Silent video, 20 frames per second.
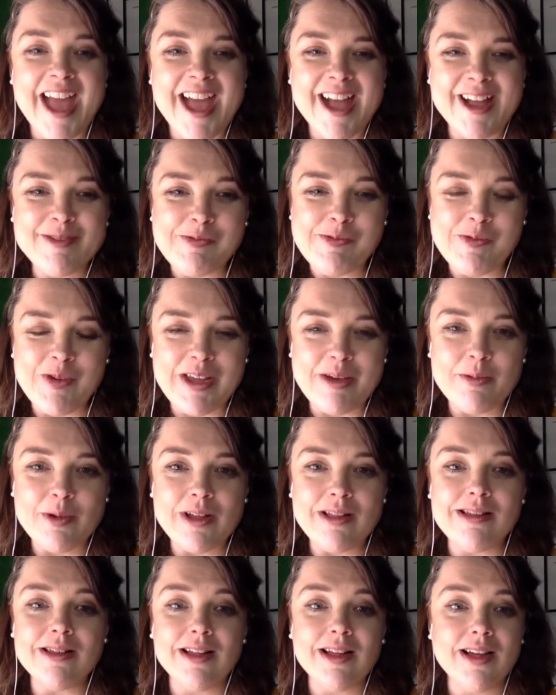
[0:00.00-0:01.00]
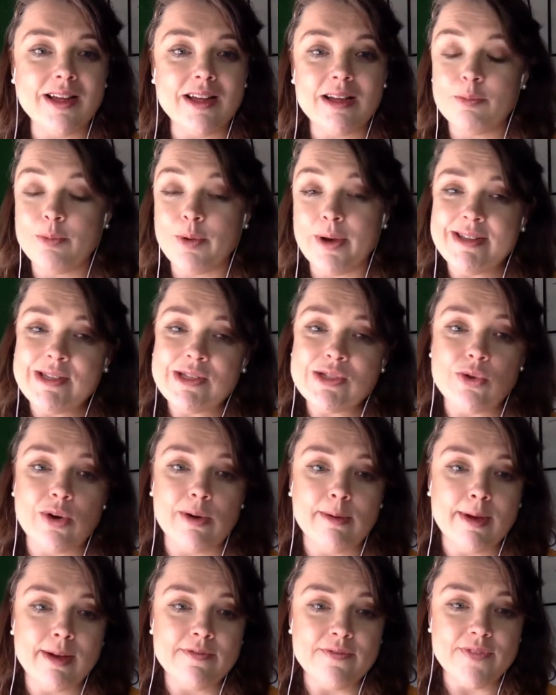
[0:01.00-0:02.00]
and we will
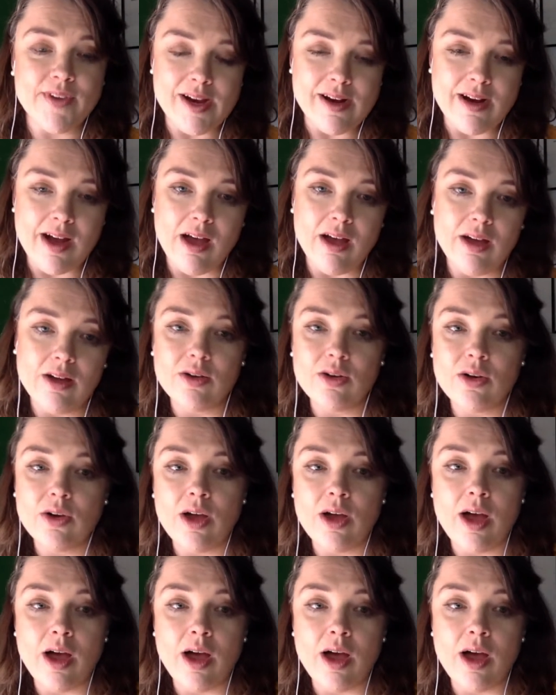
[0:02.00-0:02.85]
brainstorm and figure out